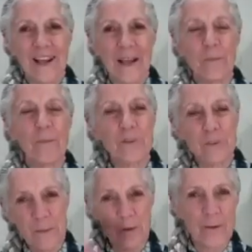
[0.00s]
And it must
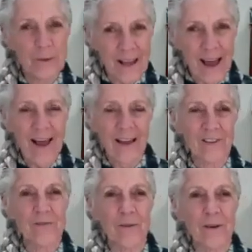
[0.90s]
have been pretty
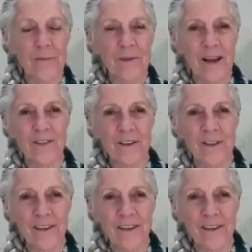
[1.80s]
relaxed for him not to.